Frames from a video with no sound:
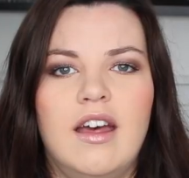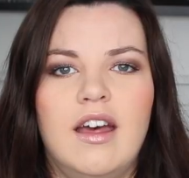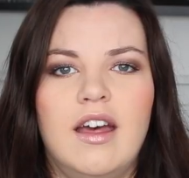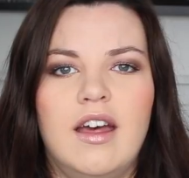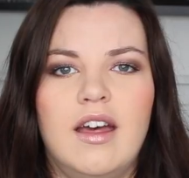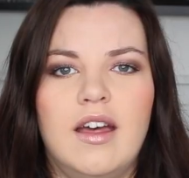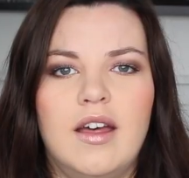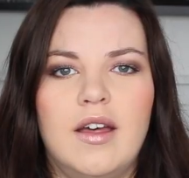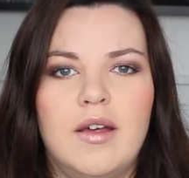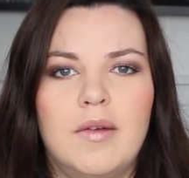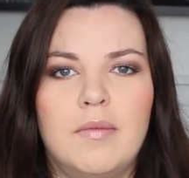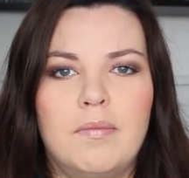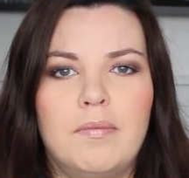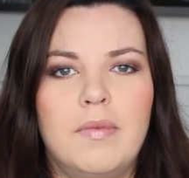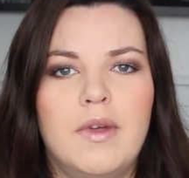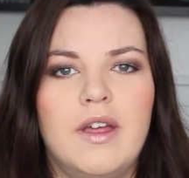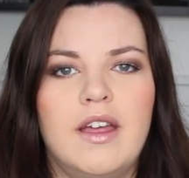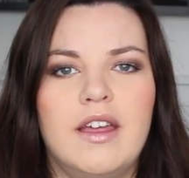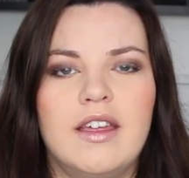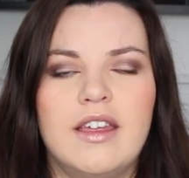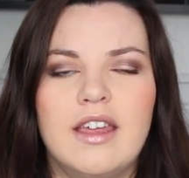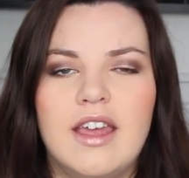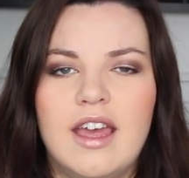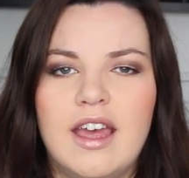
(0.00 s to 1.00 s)

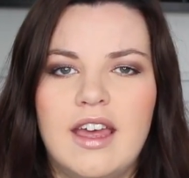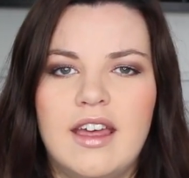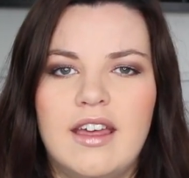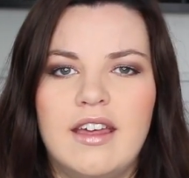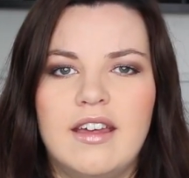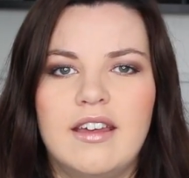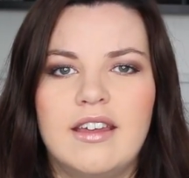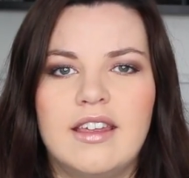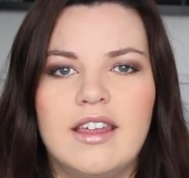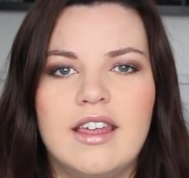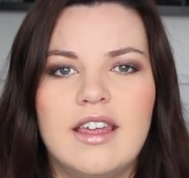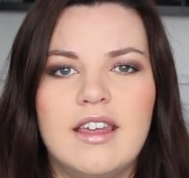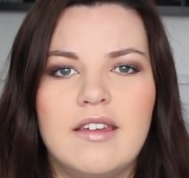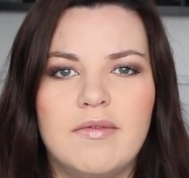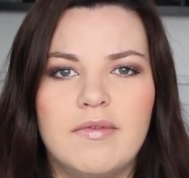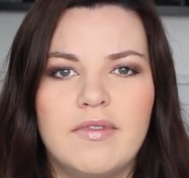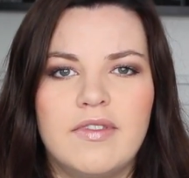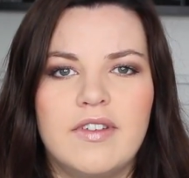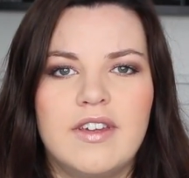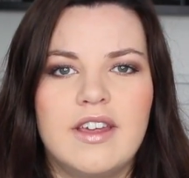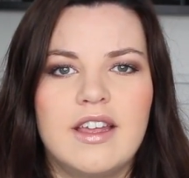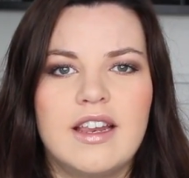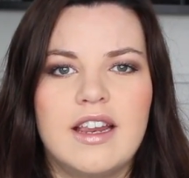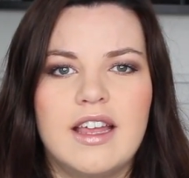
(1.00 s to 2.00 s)
But yeah, I
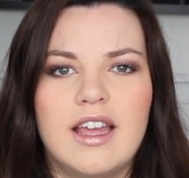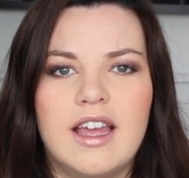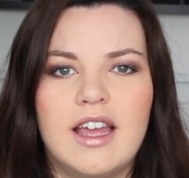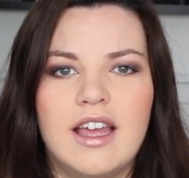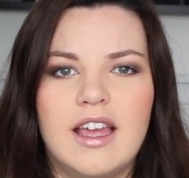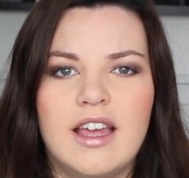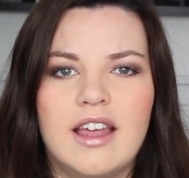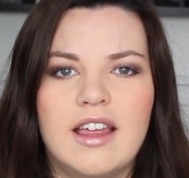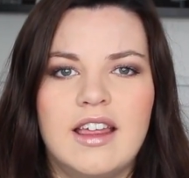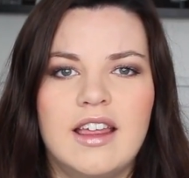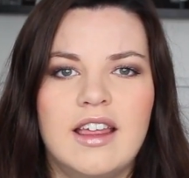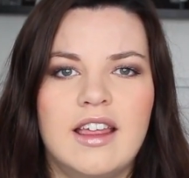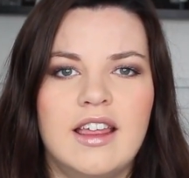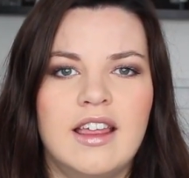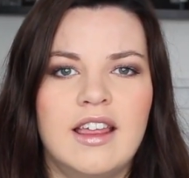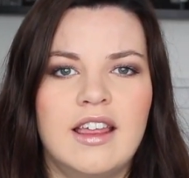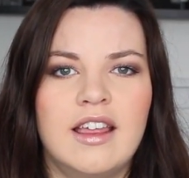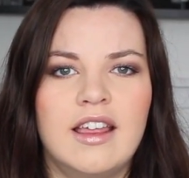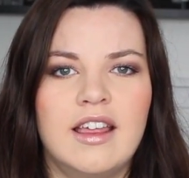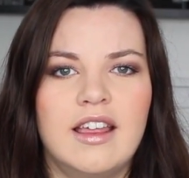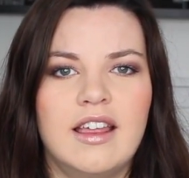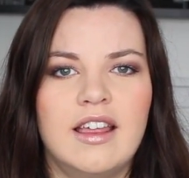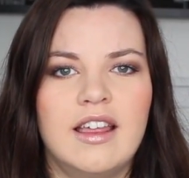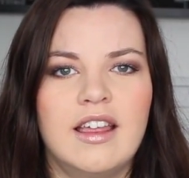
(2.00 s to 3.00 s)
keep feeling
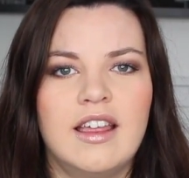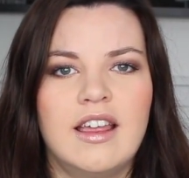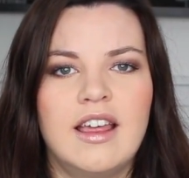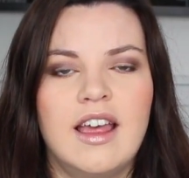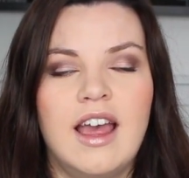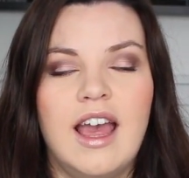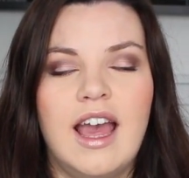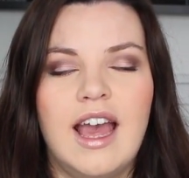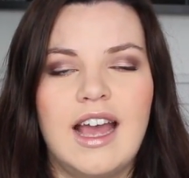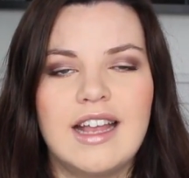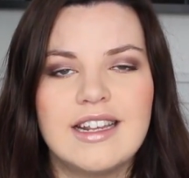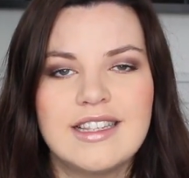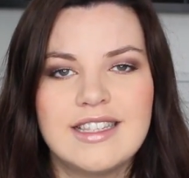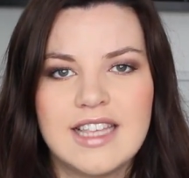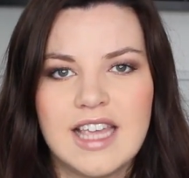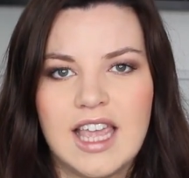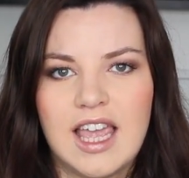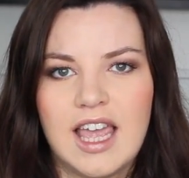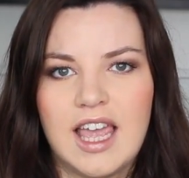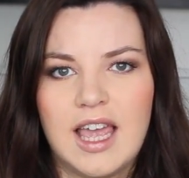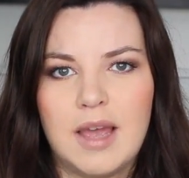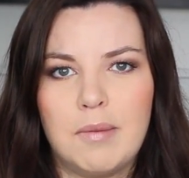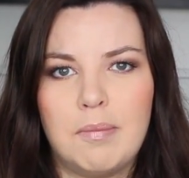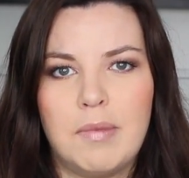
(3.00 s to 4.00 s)
and
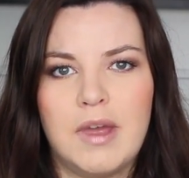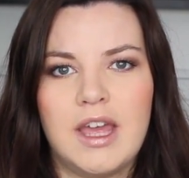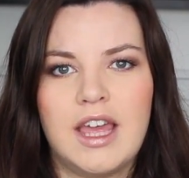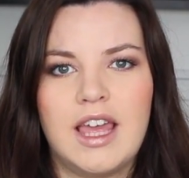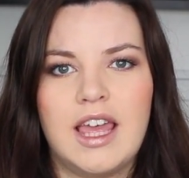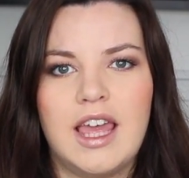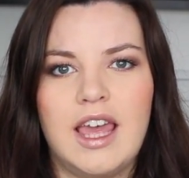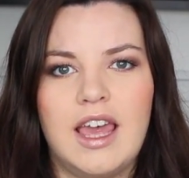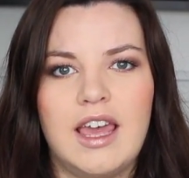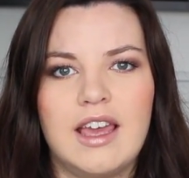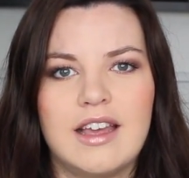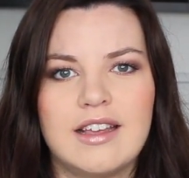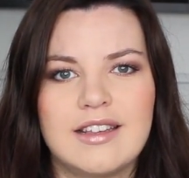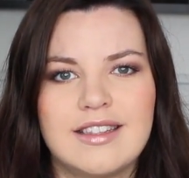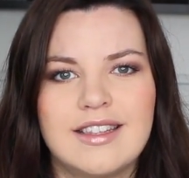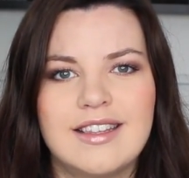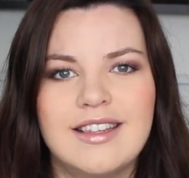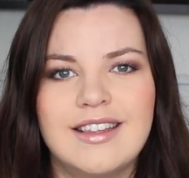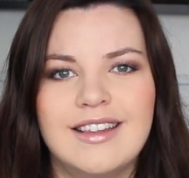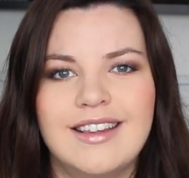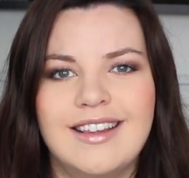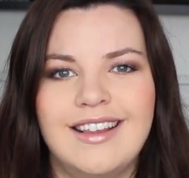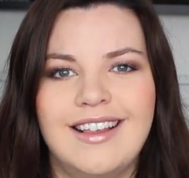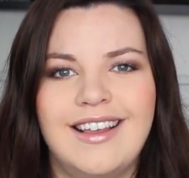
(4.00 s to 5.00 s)
seeing big
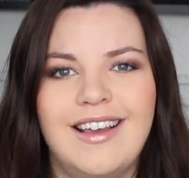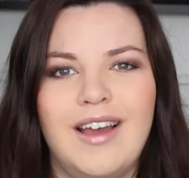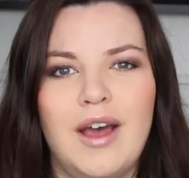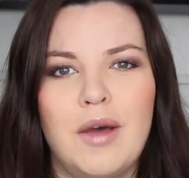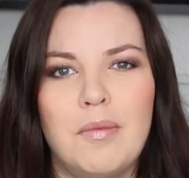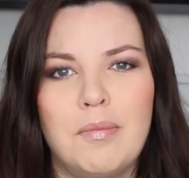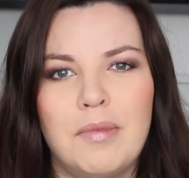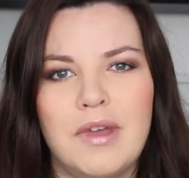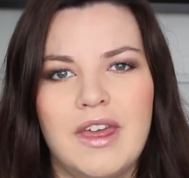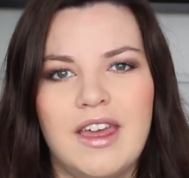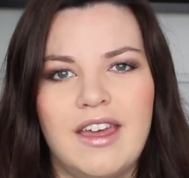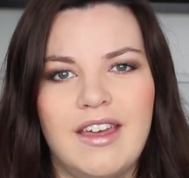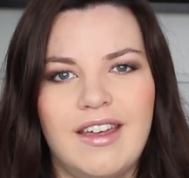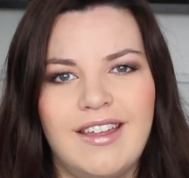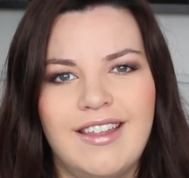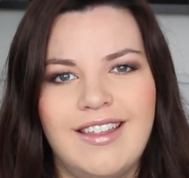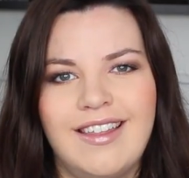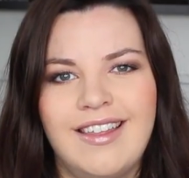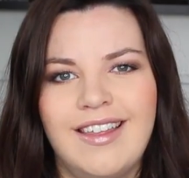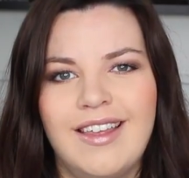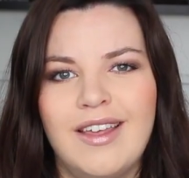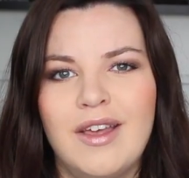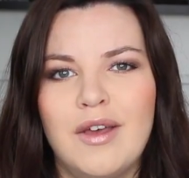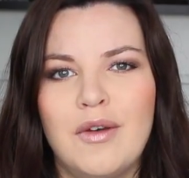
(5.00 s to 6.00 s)
kicks up here
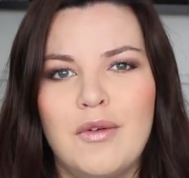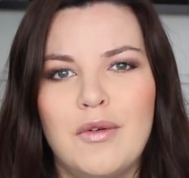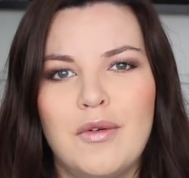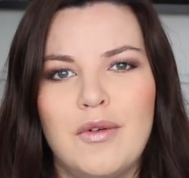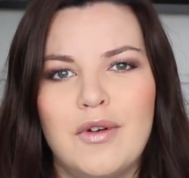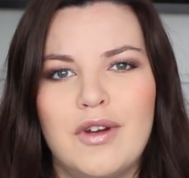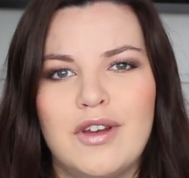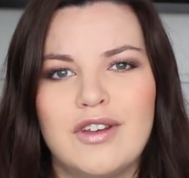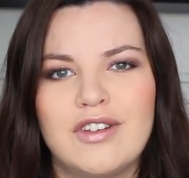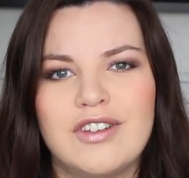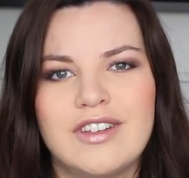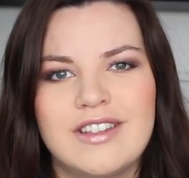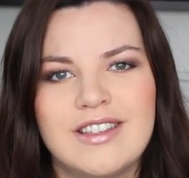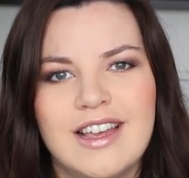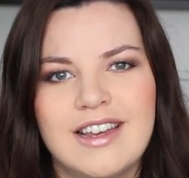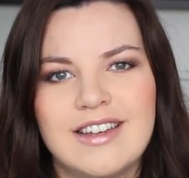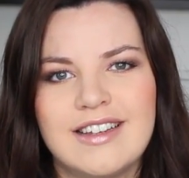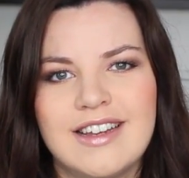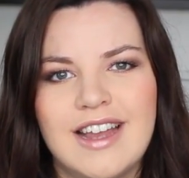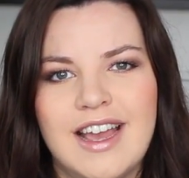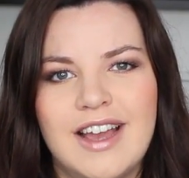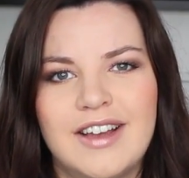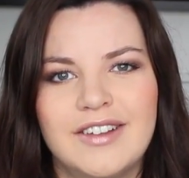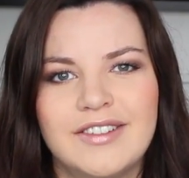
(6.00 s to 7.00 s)
because she's
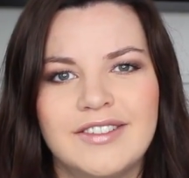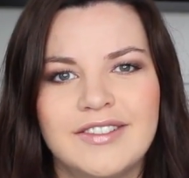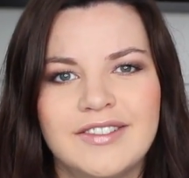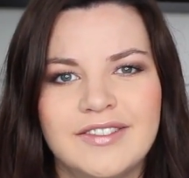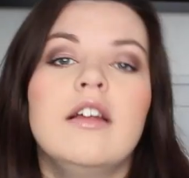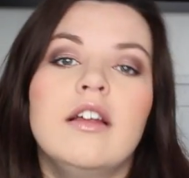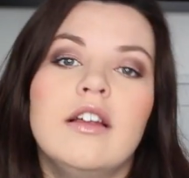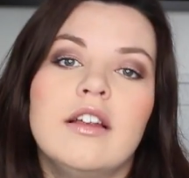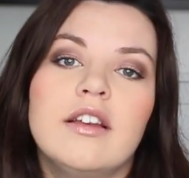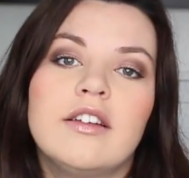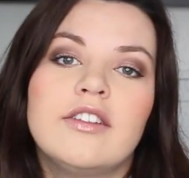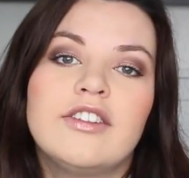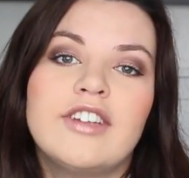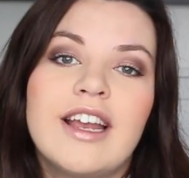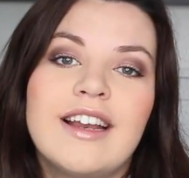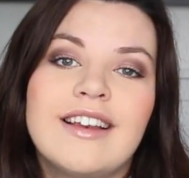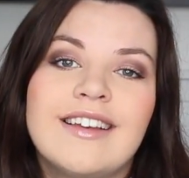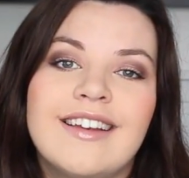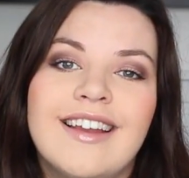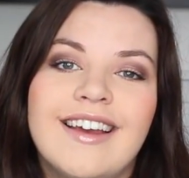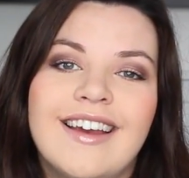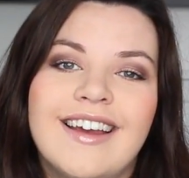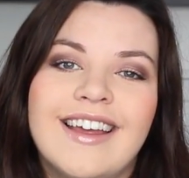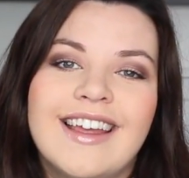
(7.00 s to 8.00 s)
head down.
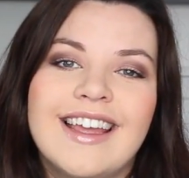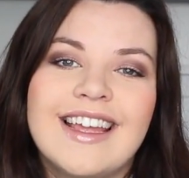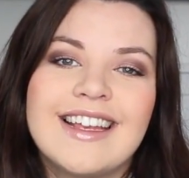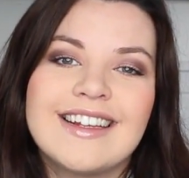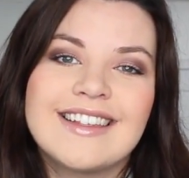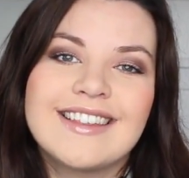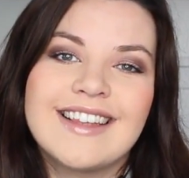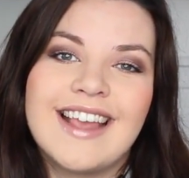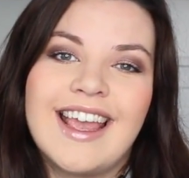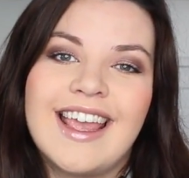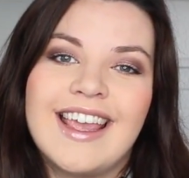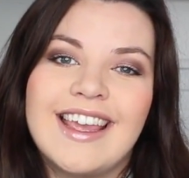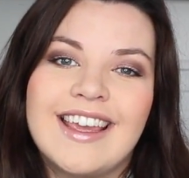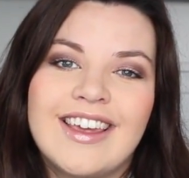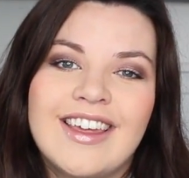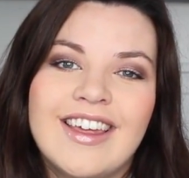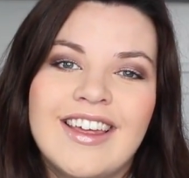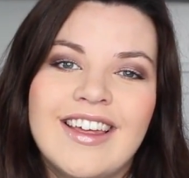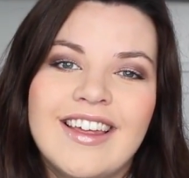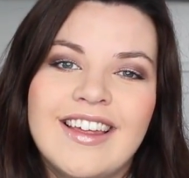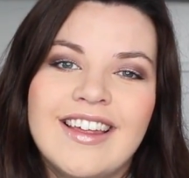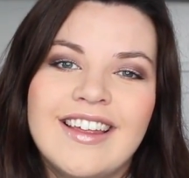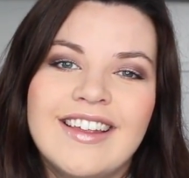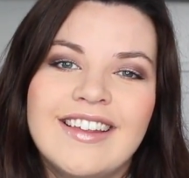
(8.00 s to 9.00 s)
Gender, it's a
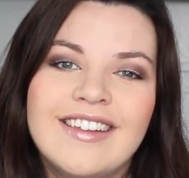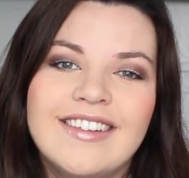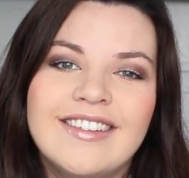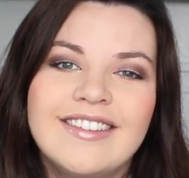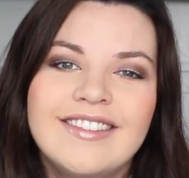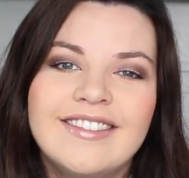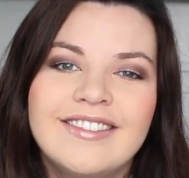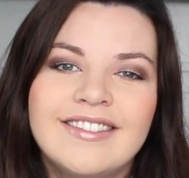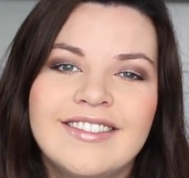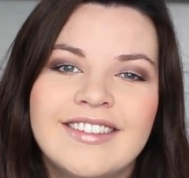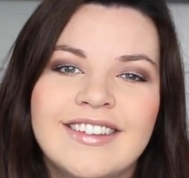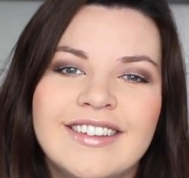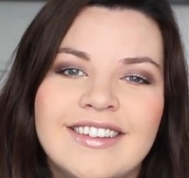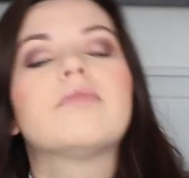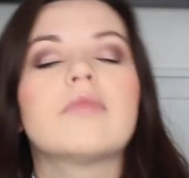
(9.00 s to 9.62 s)
girl.